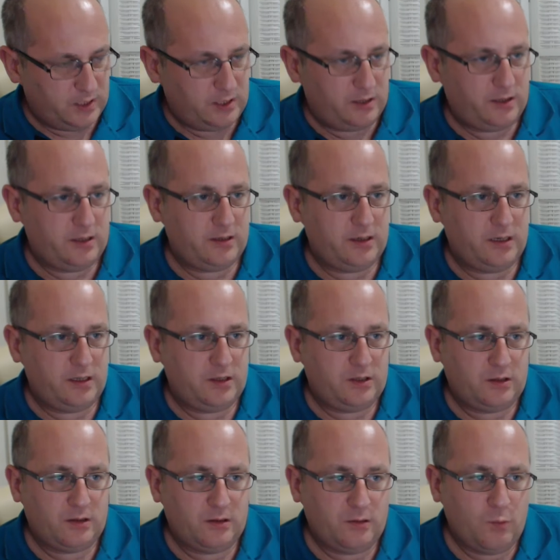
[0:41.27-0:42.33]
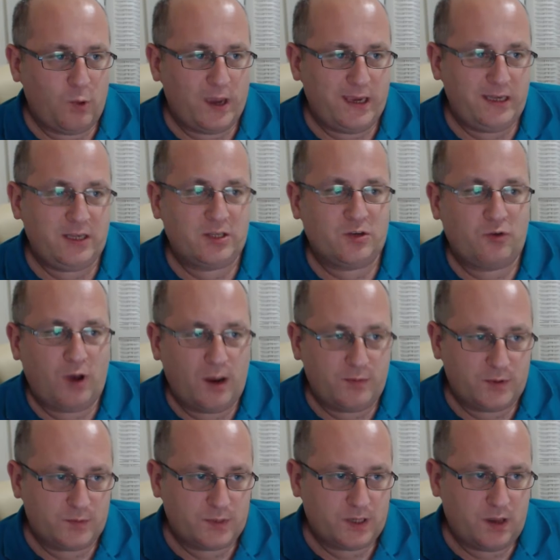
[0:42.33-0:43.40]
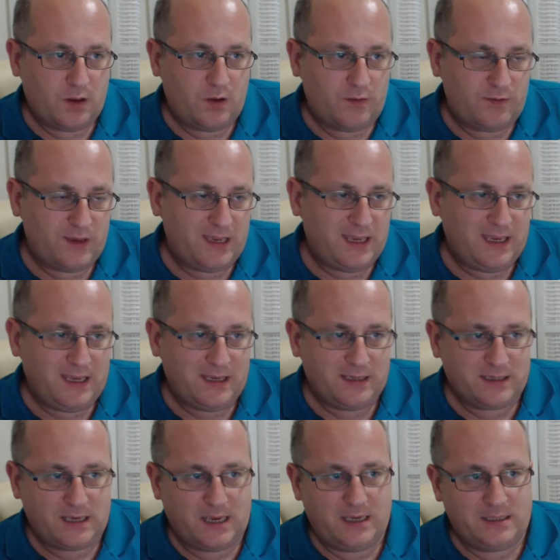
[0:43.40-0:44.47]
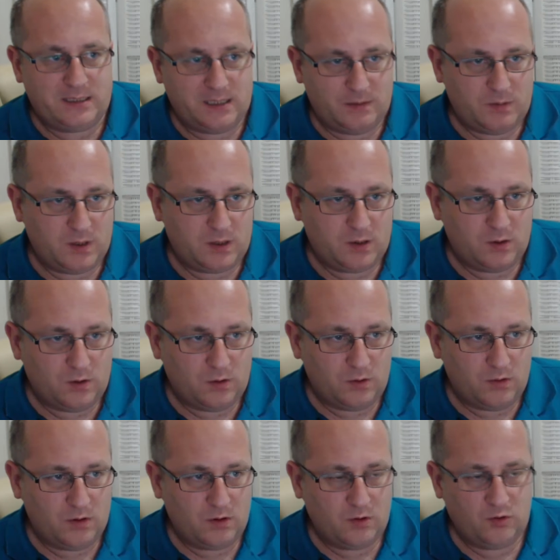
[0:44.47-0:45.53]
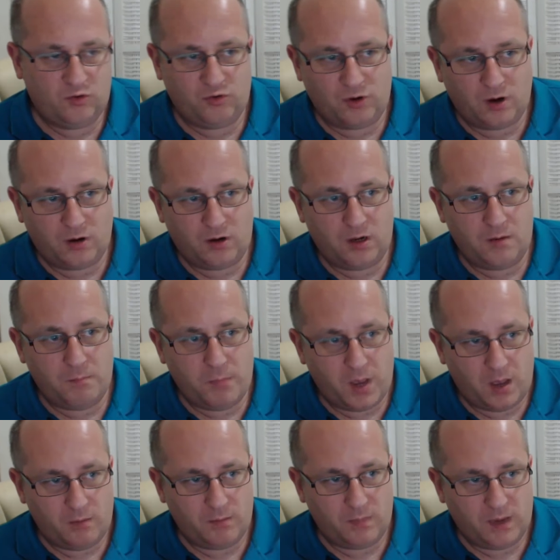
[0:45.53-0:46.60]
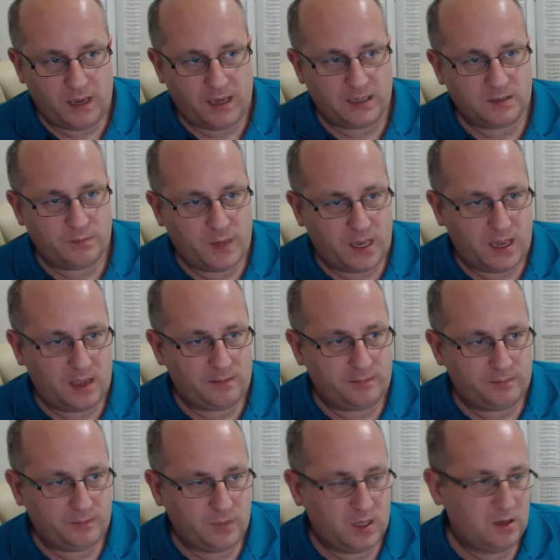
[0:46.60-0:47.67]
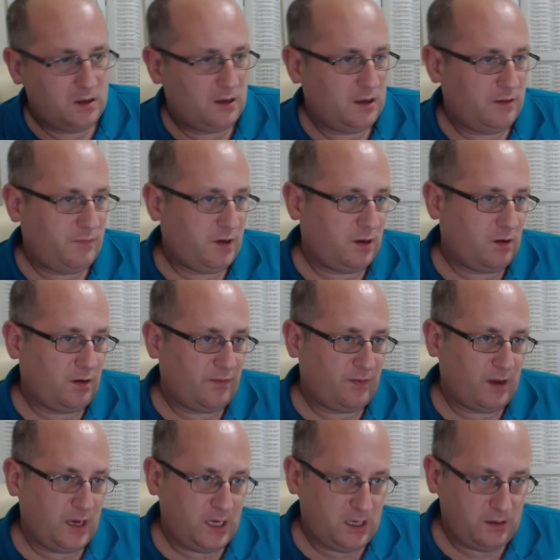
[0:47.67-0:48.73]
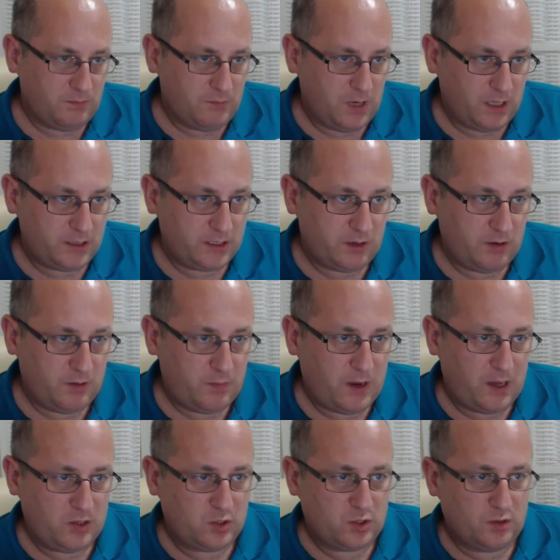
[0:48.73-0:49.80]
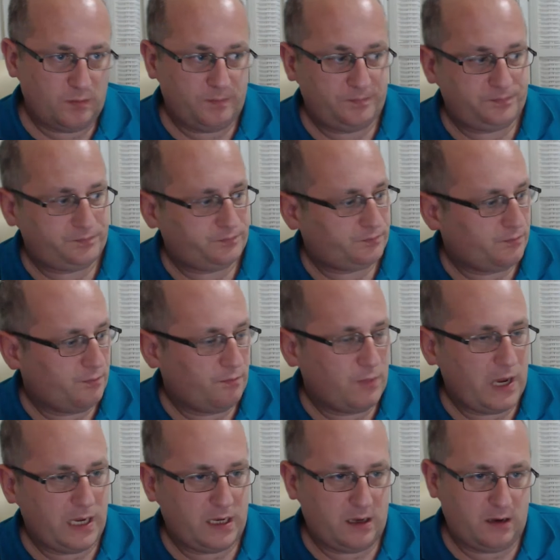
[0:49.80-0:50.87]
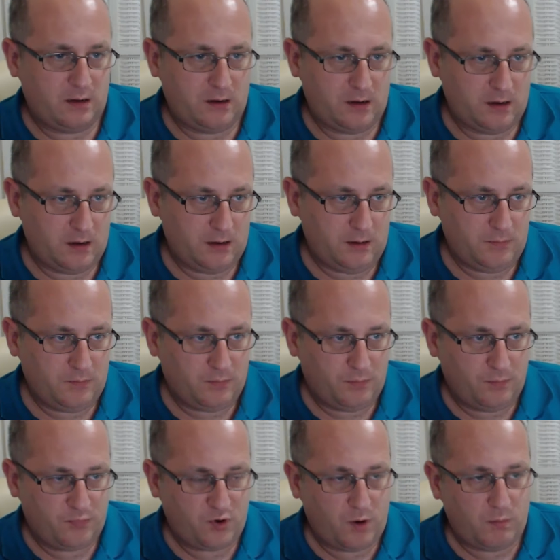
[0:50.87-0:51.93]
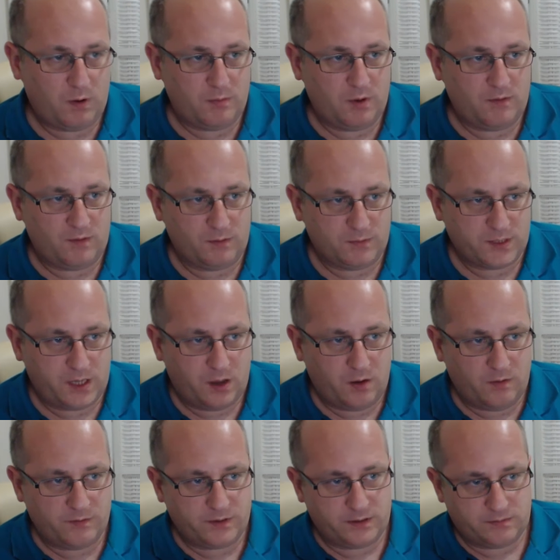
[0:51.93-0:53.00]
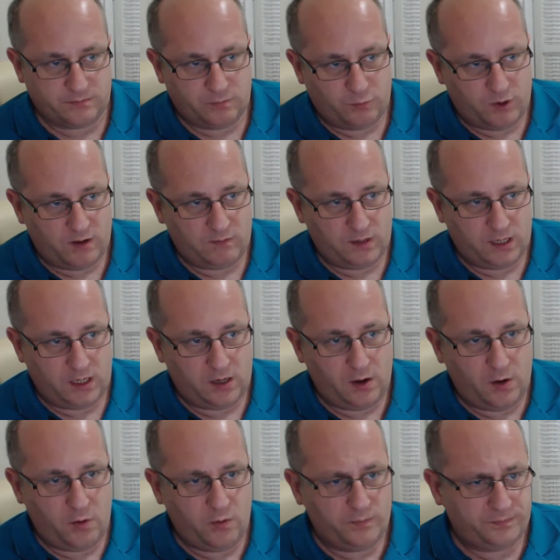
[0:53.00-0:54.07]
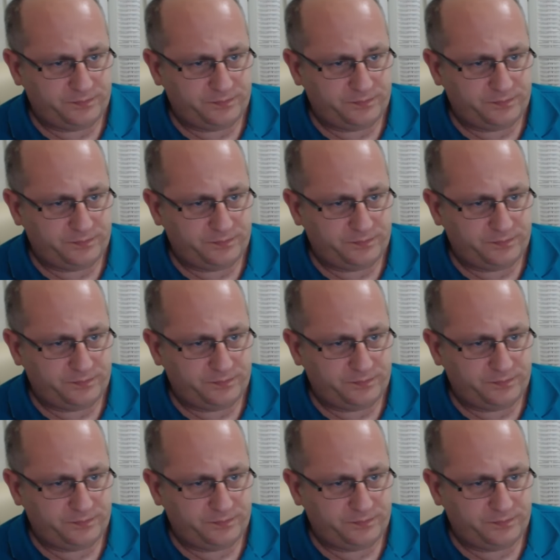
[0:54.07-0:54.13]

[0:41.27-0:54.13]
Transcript: the way he describes himself is a typical drunken bum expat, living off a military pension, making a problem of themselves wherever they go